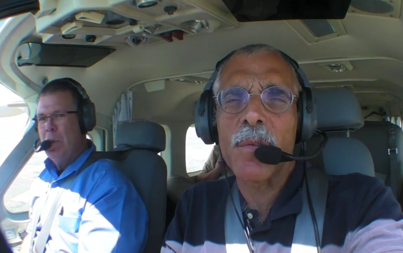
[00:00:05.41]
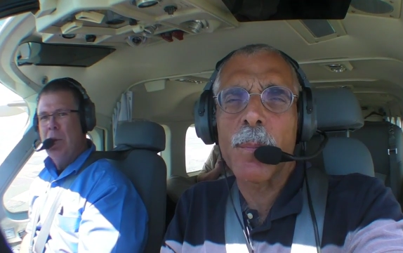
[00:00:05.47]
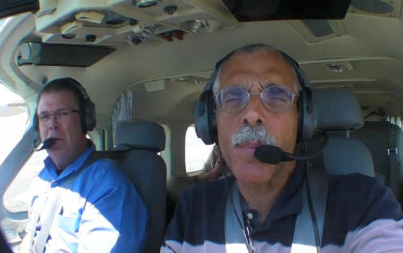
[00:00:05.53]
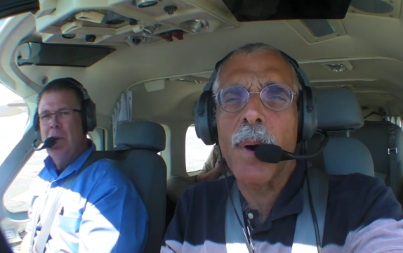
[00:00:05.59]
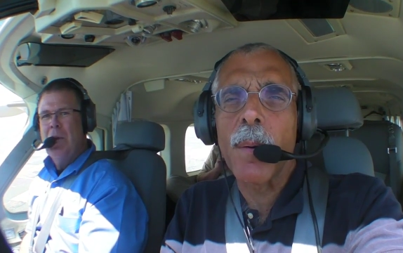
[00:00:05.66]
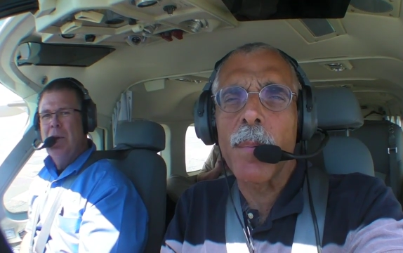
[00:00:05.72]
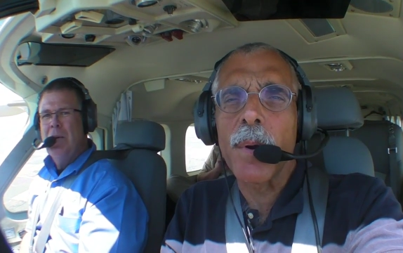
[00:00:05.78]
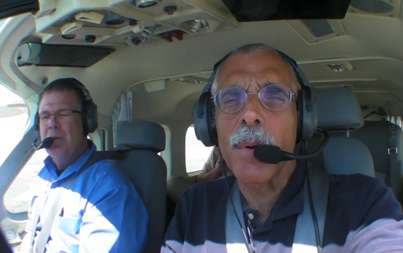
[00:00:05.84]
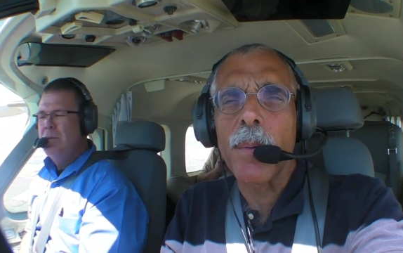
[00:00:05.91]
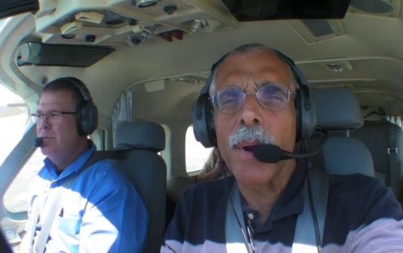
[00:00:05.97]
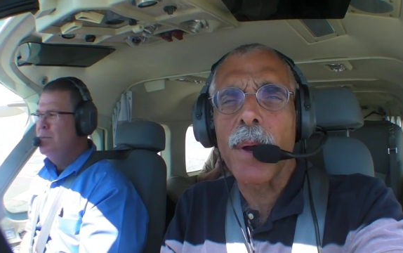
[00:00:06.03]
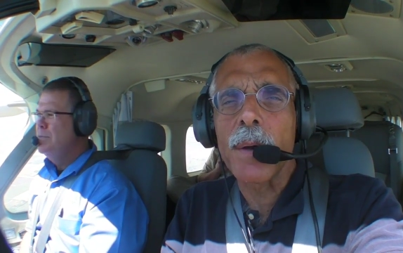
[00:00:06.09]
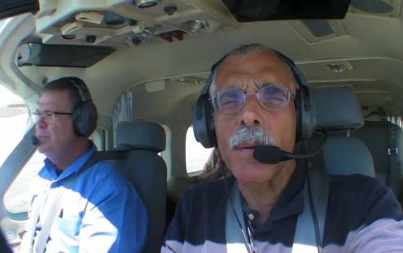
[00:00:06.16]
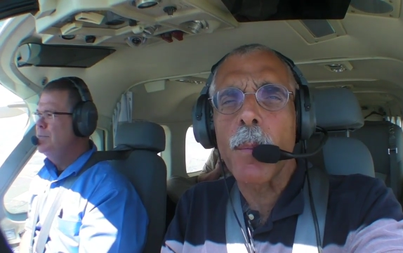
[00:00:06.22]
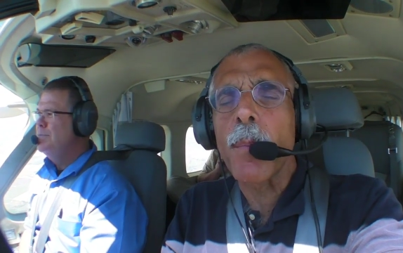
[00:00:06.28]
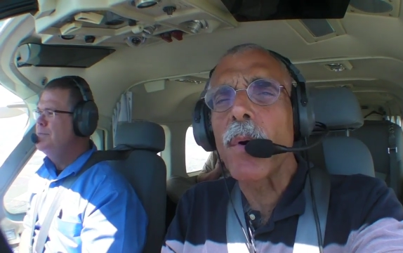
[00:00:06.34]
Speaker 1: is Paul
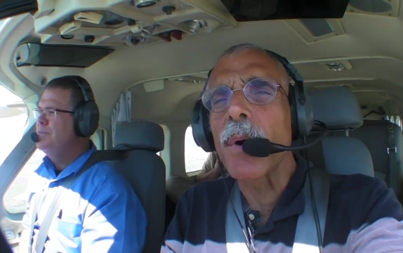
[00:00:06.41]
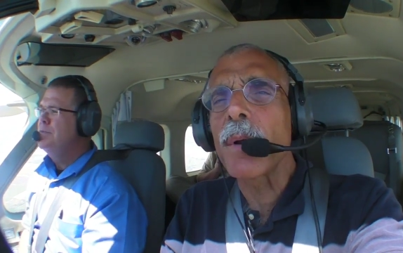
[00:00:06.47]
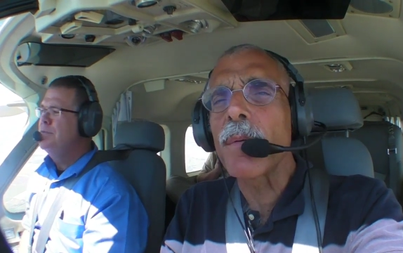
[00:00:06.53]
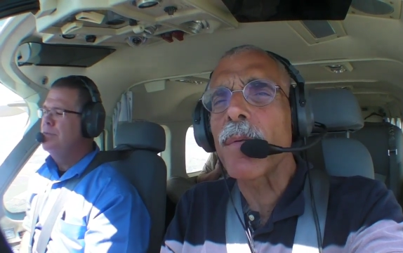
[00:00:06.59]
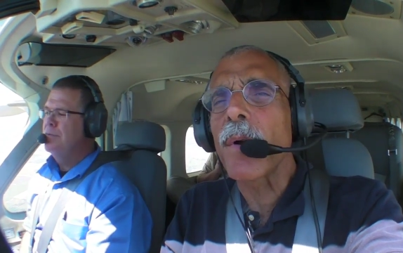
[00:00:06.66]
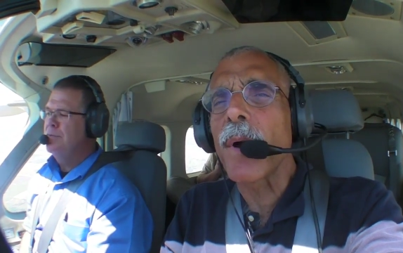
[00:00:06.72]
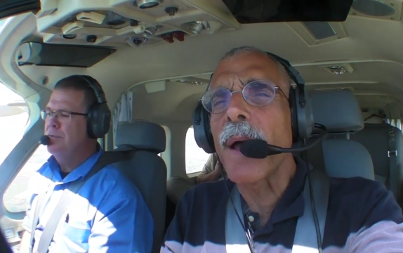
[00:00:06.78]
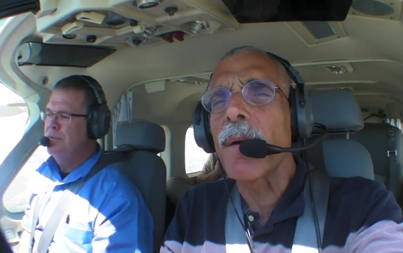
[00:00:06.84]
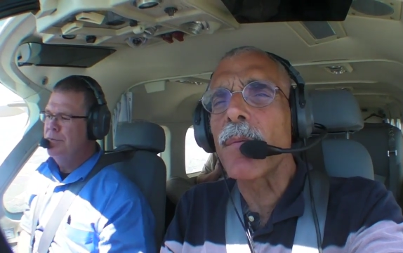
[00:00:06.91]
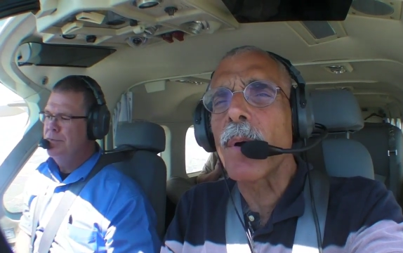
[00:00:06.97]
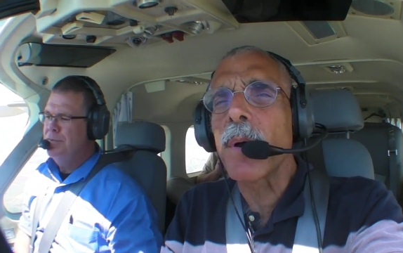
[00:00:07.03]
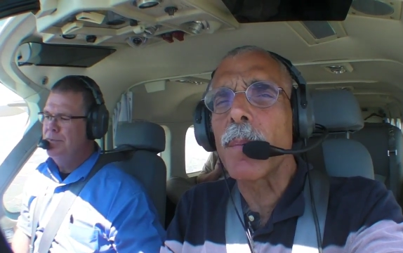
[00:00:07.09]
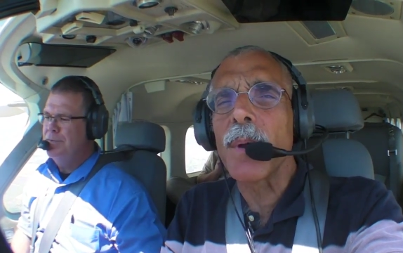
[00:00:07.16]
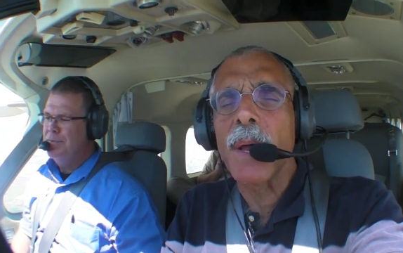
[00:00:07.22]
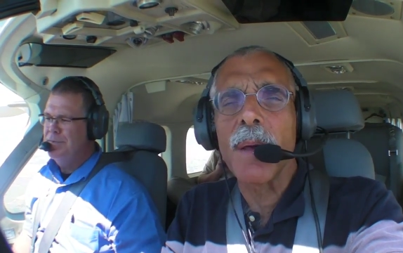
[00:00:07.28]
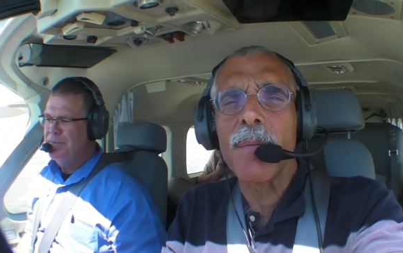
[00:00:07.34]
Bertorelli reporting for
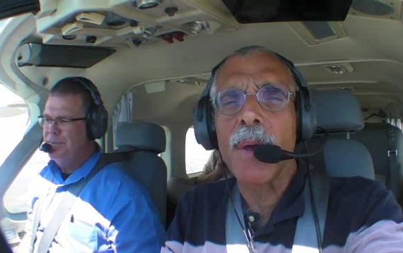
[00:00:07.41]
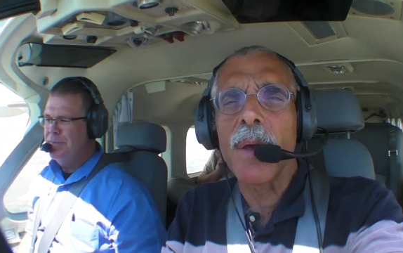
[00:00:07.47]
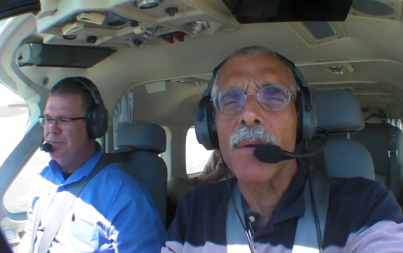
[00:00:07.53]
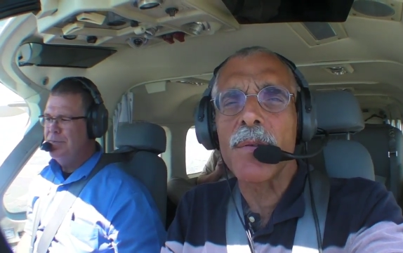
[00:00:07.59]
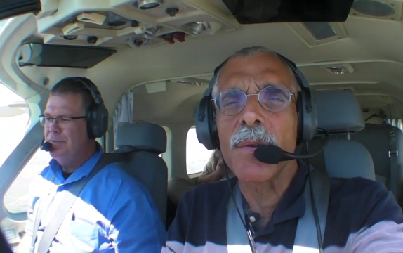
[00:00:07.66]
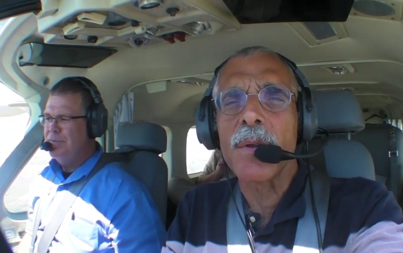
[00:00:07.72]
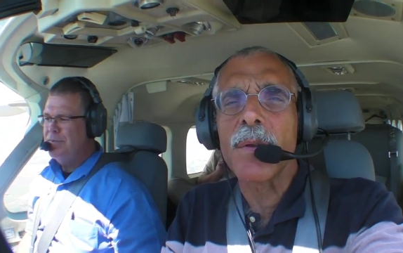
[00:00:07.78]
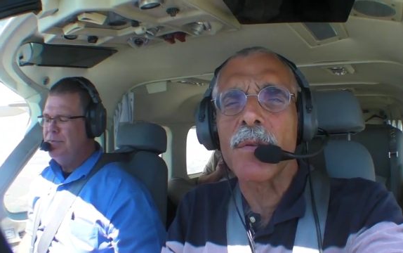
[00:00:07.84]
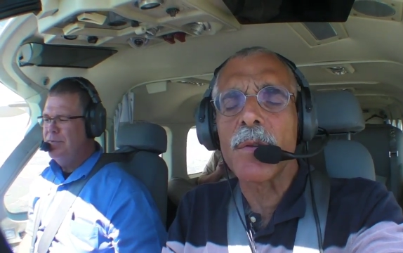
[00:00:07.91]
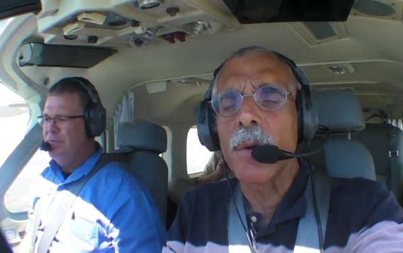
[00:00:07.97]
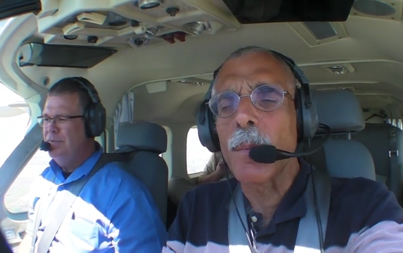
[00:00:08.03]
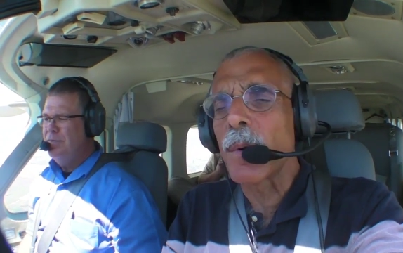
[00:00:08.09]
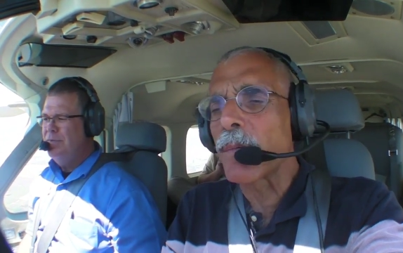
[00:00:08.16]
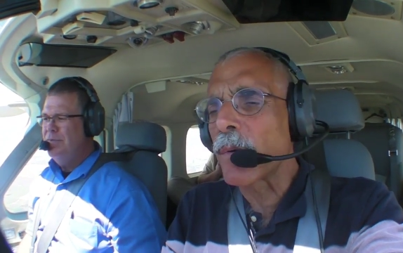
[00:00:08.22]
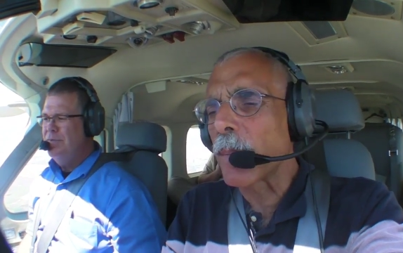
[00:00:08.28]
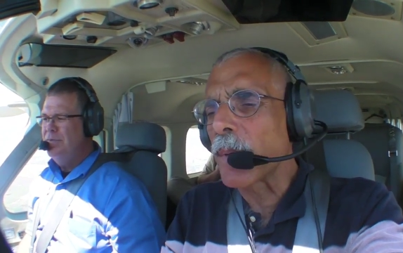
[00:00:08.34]
AvWeb and Aviation
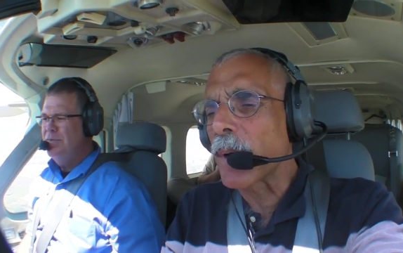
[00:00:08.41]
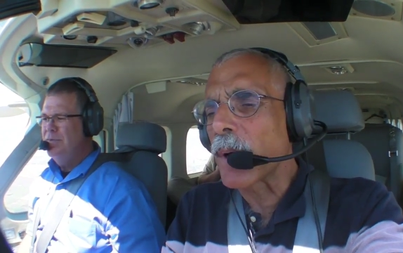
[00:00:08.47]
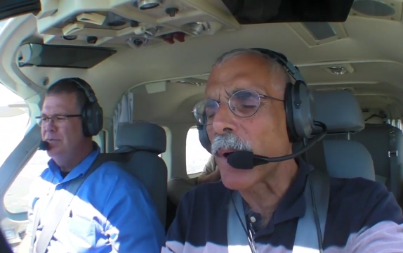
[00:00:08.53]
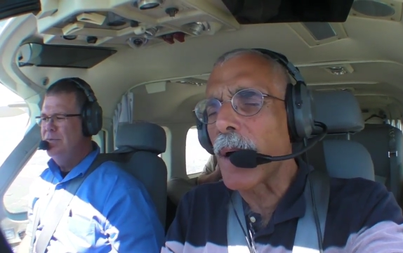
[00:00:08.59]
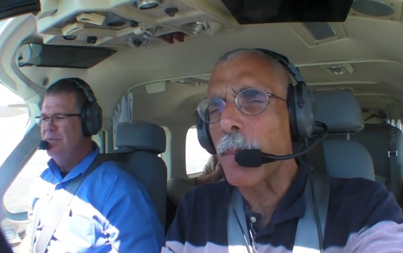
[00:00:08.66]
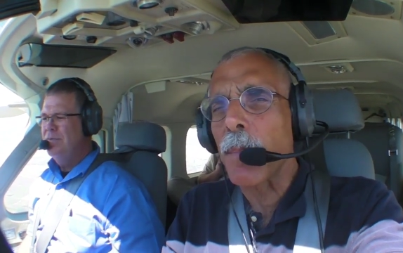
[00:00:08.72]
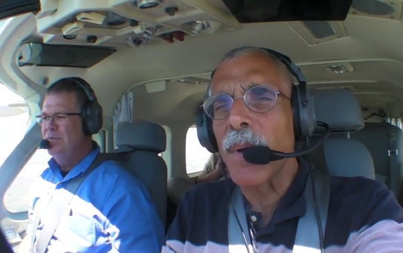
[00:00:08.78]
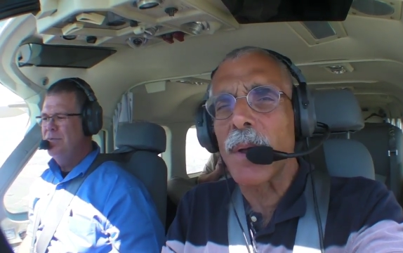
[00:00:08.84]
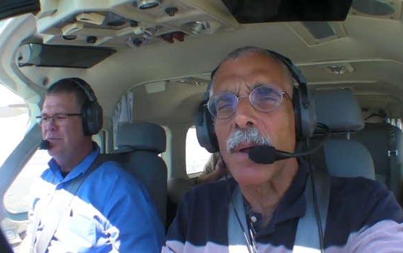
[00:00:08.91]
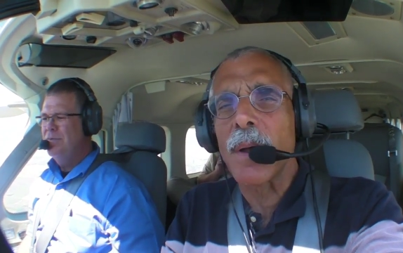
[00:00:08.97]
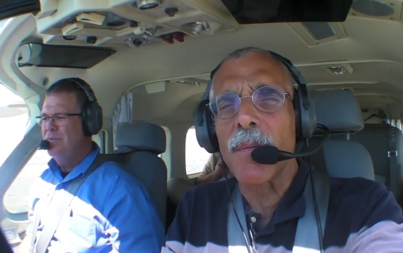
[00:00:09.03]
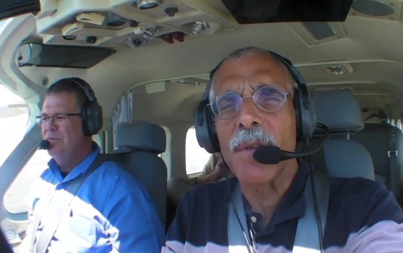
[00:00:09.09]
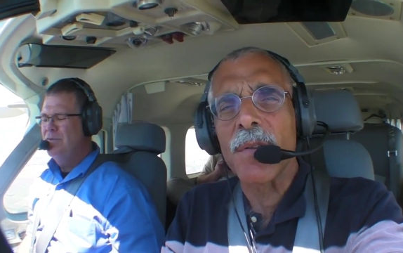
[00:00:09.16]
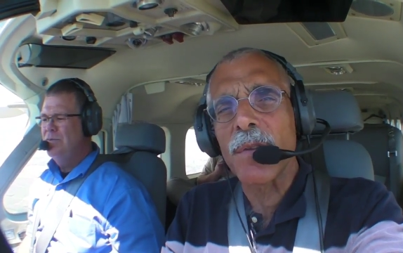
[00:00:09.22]
Consumer from the cockpit of